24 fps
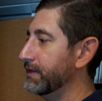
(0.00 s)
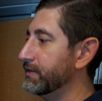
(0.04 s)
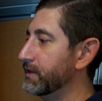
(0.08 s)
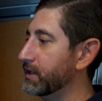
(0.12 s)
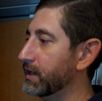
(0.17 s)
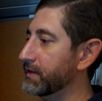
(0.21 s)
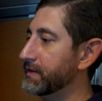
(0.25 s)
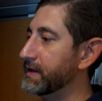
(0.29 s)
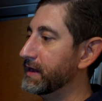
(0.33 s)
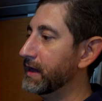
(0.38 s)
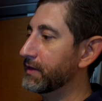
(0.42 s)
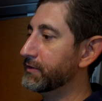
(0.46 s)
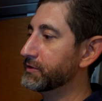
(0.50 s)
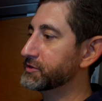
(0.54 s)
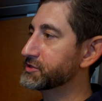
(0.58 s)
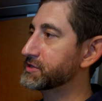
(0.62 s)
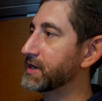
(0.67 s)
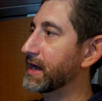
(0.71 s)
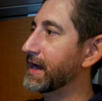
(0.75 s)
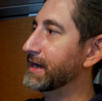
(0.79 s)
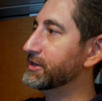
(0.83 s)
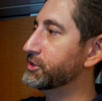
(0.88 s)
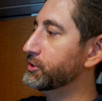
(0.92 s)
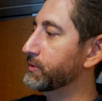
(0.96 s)
And then on the other
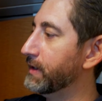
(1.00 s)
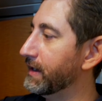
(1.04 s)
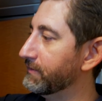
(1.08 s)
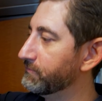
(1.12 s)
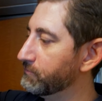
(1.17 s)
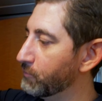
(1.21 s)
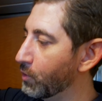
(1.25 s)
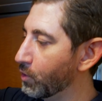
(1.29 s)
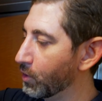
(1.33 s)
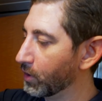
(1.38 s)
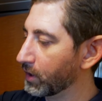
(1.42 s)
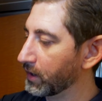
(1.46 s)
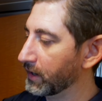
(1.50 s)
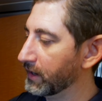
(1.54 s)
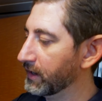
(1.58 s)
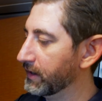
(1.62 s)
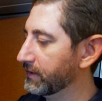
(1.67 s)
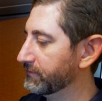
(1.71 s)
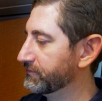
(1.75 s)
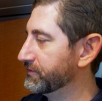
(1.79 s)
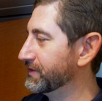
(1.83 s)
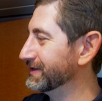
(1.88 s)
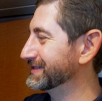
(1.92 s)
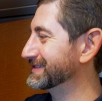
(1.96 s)
side, you have more
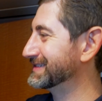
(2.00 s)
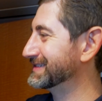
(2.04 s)
of the